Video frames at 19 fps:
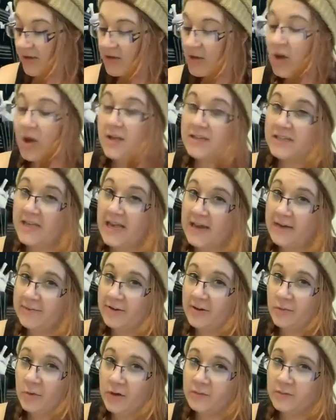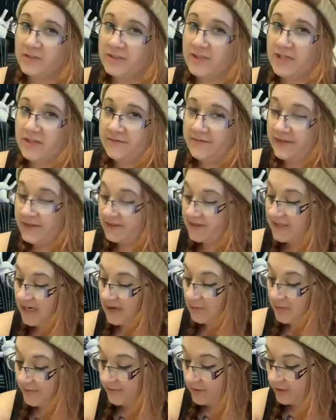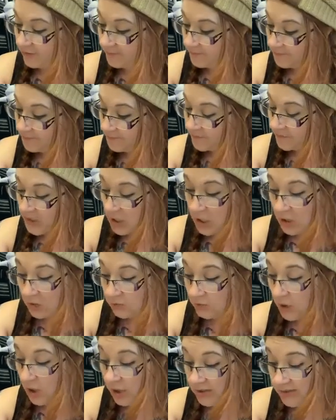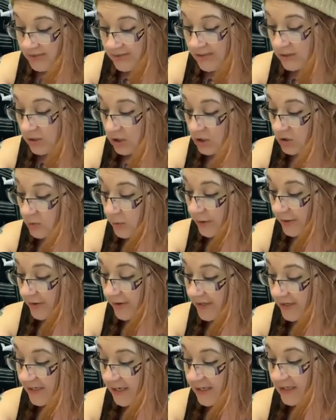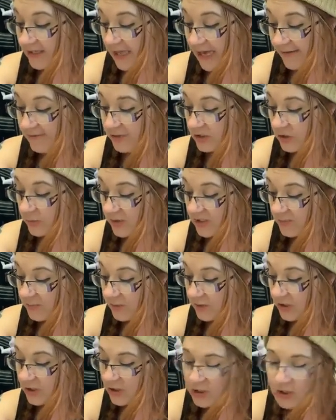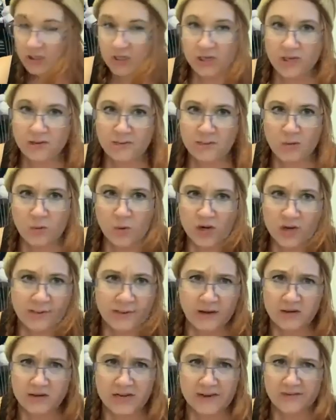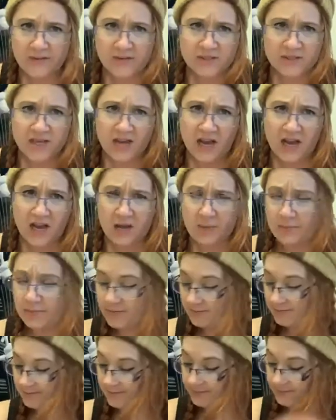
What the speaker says: Not everyone was convinced, however. Ron still looked worried, and Lavender whispered, But what about Neville's cup?